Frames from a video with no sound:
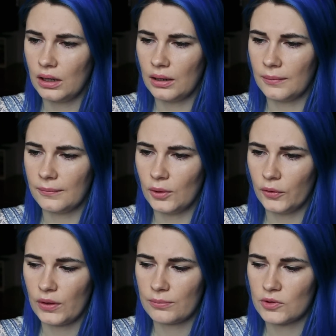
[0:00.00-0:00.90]
Um,
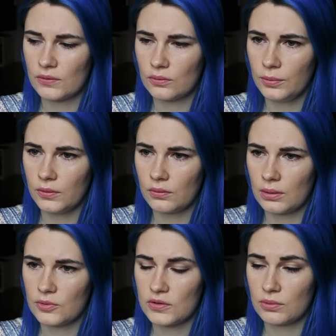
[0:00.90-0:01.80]
also, I'm just, oops,
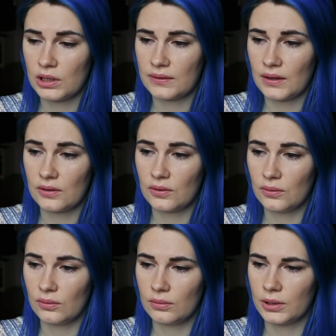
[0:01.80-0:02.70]
I'm just really excited
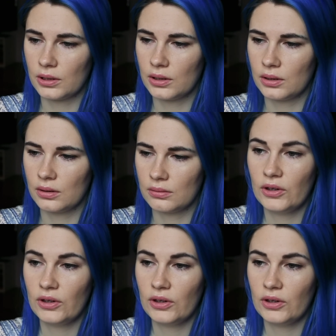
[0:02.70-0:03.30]
to, oh my god,